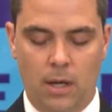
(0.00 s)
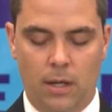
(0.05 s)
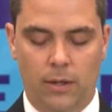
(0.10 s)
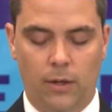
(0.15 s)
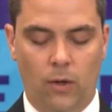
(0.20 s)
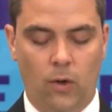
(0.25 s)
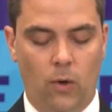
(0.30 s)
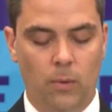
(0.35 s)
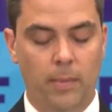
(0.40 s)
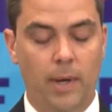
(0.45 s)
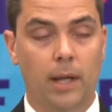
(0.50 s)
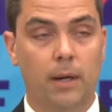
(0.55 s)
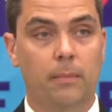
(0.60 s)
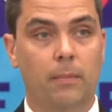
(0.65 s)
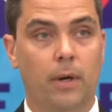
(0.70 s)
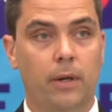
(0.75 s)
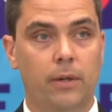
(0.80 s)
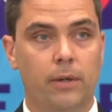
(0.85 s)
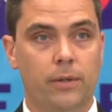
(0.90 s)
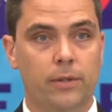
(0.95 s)
Their home had a
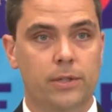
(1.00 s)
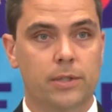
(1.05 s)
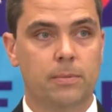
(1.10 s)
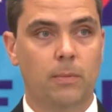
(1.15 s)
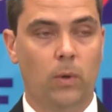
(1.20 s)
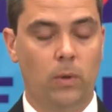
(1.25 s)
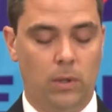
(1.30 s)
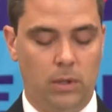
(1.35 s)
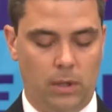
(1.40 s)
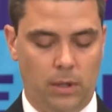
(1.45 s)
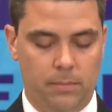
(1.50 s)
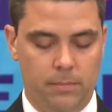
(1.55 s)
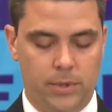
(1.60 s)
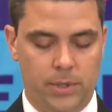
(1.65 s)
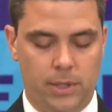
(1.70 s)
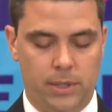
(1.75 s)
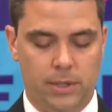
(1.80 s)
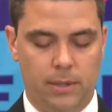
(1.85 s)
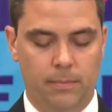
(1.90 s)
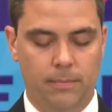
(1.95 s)
monitored smoke alarm
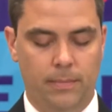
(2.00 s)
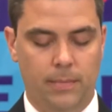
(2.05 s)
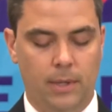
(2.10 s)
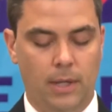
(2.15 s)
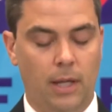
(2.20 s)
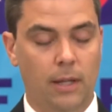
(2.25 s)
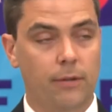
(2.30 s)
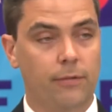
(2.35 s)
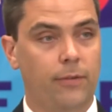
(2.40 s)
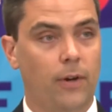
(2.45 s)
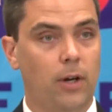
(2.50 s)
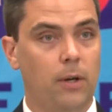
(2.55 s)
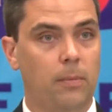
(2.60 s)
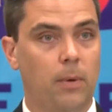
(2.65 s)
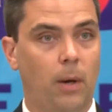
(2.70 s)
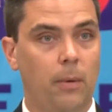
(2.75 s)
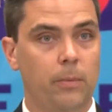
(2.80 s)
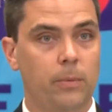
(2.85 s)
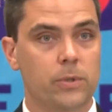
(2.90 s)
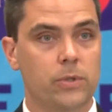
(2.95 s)
system, and the fire
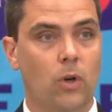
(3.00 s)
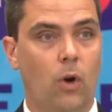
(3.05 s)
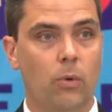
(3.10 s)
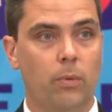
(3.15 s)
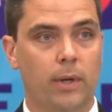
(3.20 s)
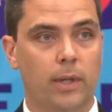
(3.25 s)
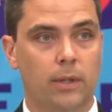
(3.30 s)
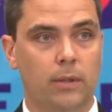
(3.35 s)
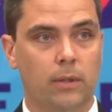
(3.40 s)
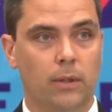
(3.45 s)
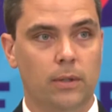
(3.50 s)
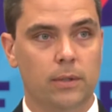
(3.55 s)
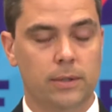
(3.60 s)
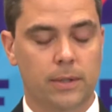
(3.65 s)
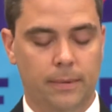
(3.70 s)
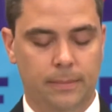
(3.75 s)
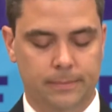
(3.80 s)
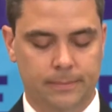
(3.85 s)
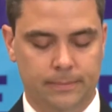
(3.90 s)
department was already called.